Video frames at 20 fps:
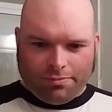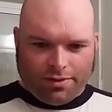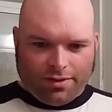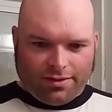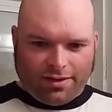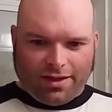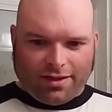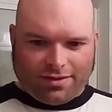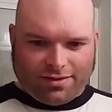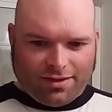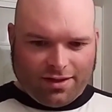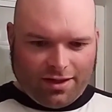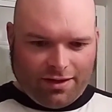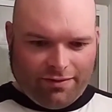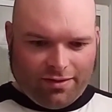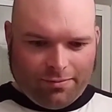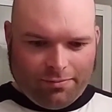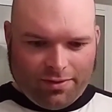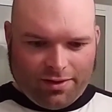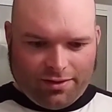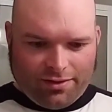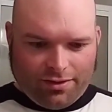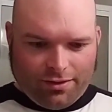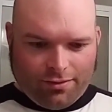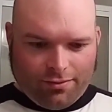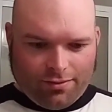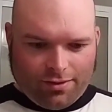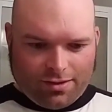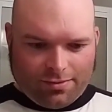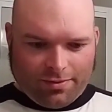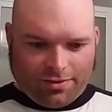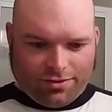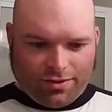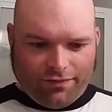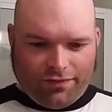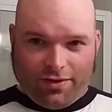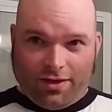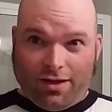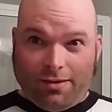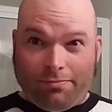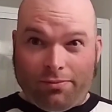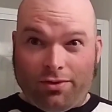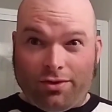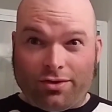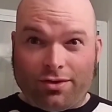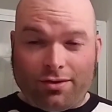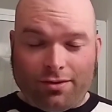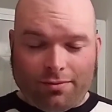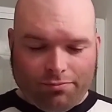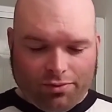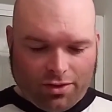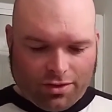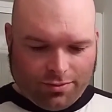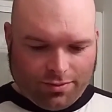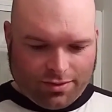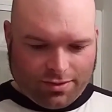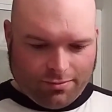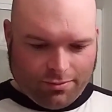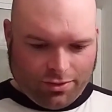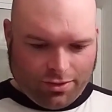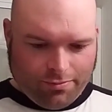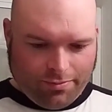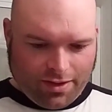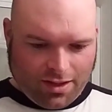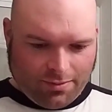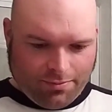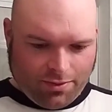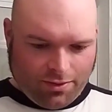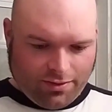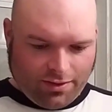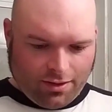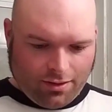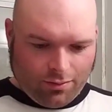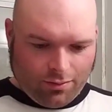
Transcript: But that's not even a big deal, especially if you got a brush with some good backbone